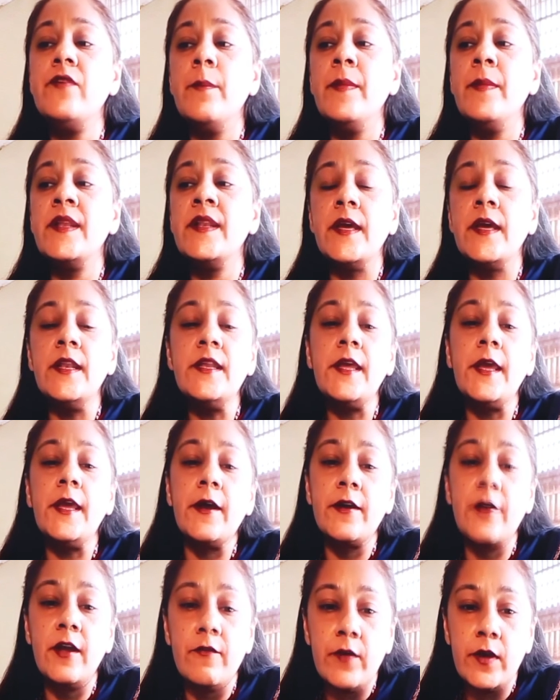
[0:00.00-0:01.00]
women in
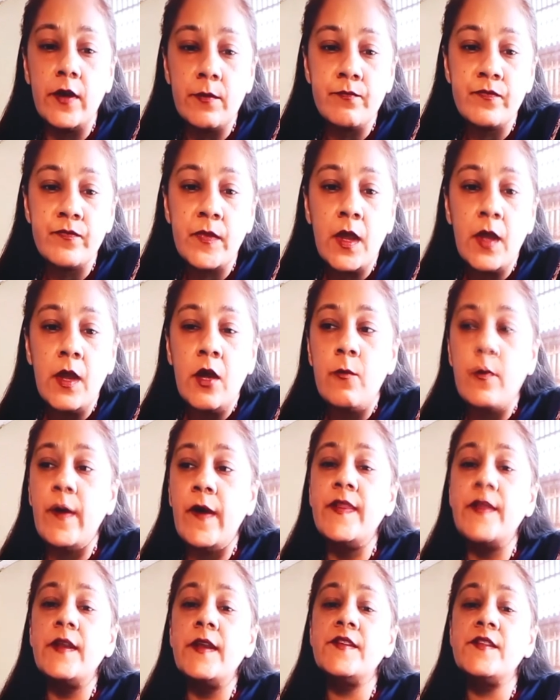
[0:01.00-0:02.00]
caregiving,
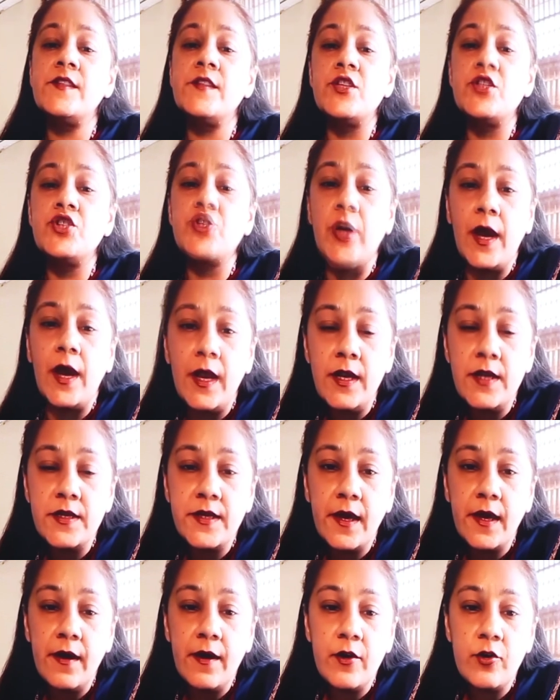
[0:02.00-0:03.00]
whether it's a
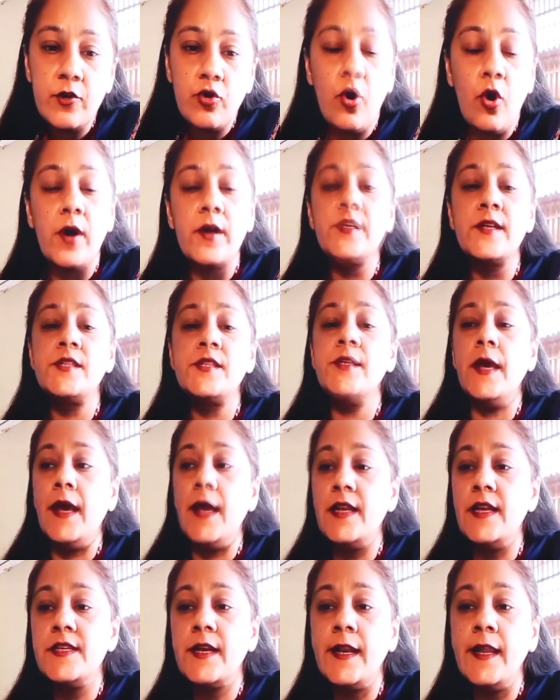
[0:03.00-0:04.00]
child care or it's a
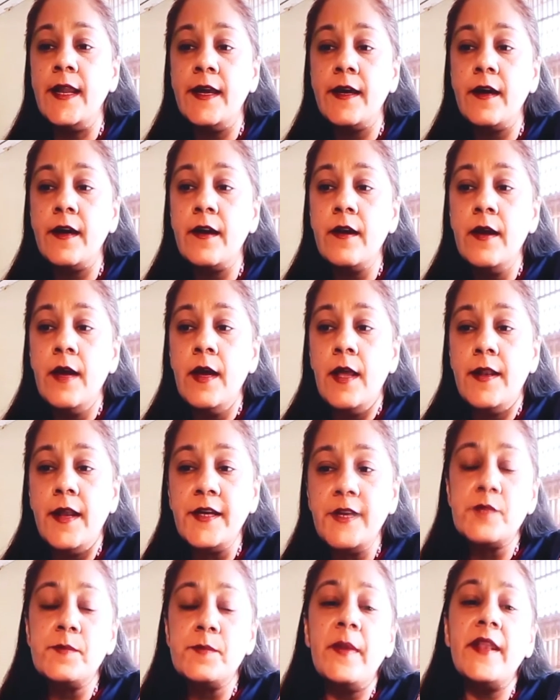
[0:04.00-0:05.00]
elderly care.
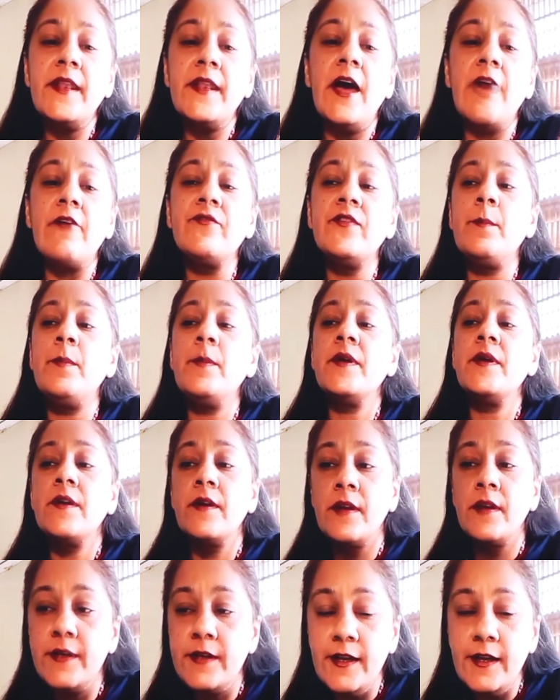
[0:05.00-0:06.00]
Let men have the
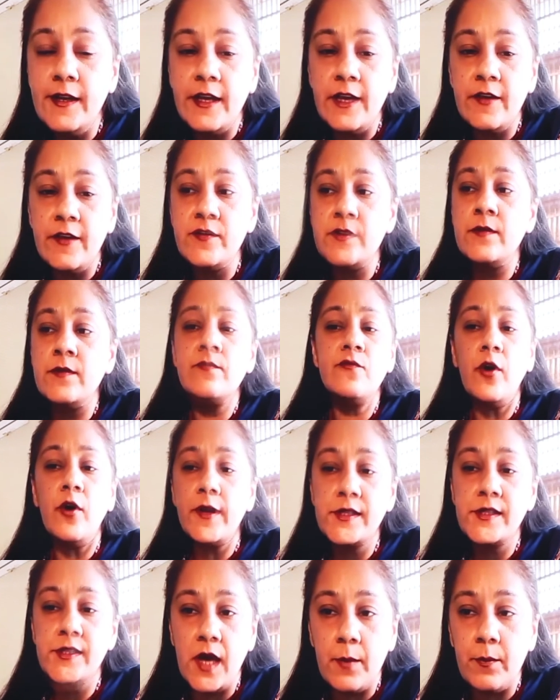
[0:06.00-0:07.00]
paternity leaves, for
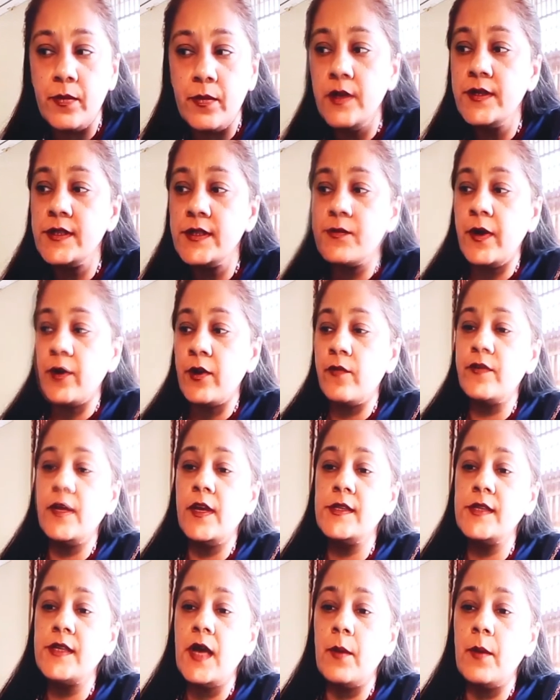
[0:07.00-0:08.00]
example, just one of the
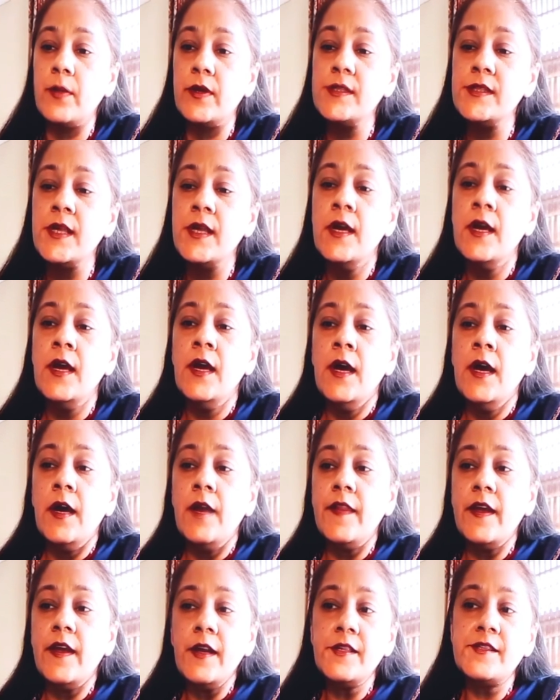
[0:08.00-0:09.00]
examples.
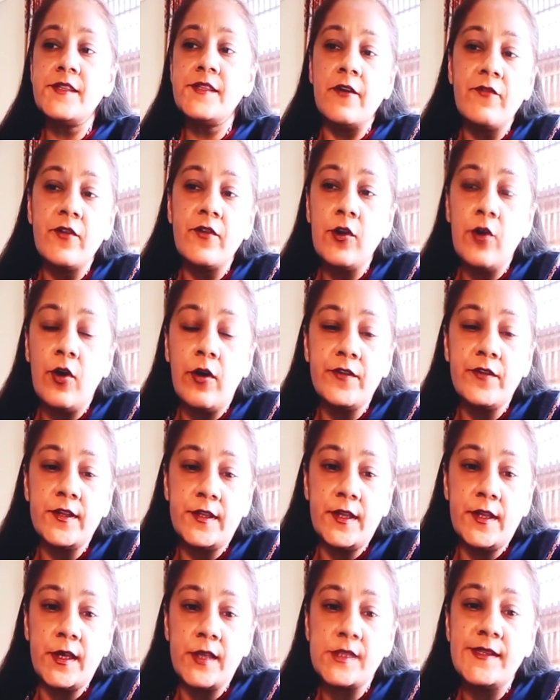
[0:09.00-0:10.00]
There are several of the
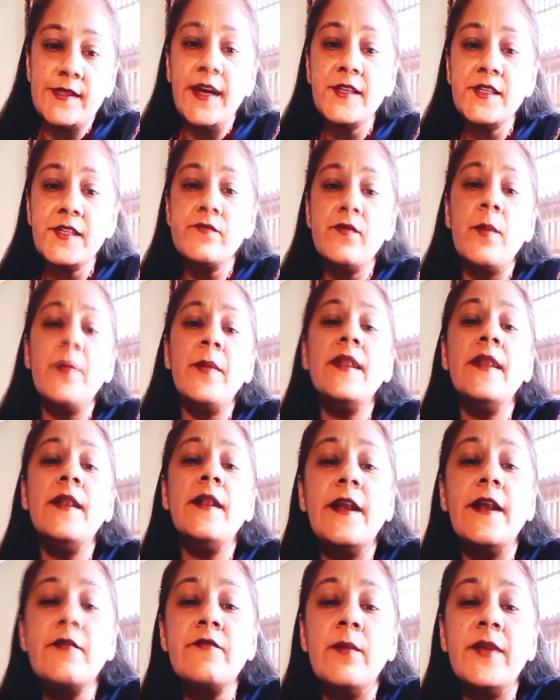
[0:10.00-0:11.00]
things. Let
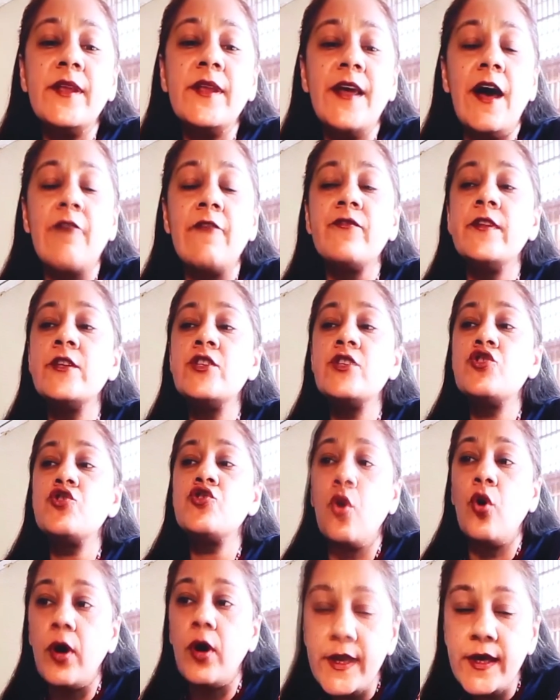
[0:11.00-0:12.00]
women have the
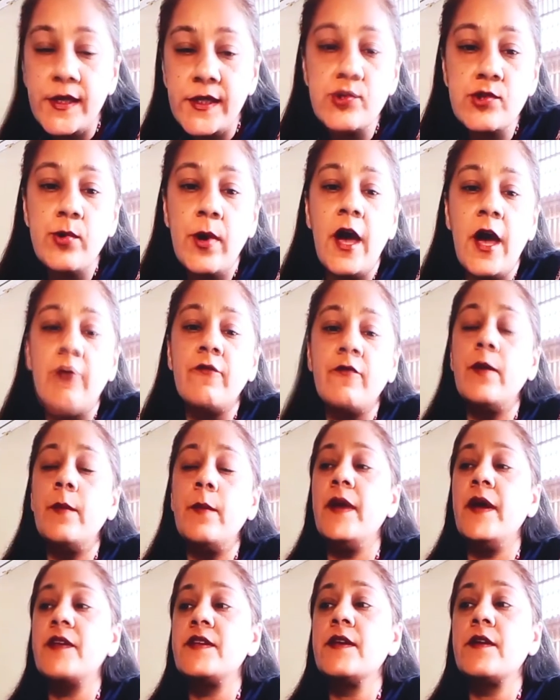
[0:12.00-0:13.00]
choice to have a
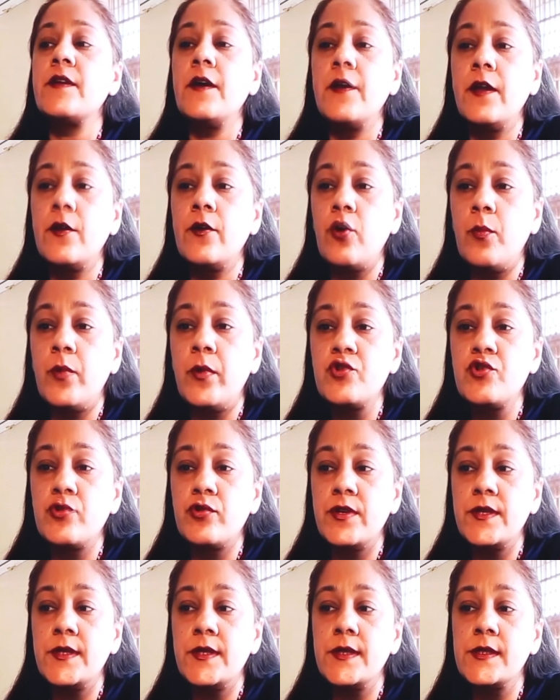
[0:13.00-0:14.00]
better career
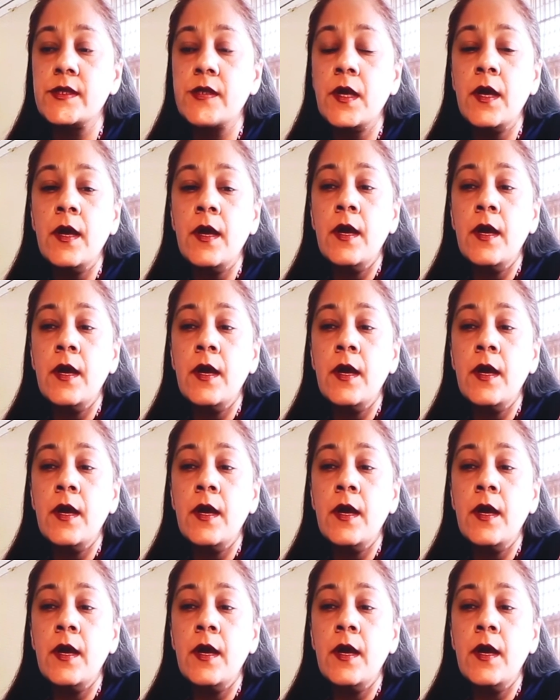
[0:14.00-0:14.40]
opportunities.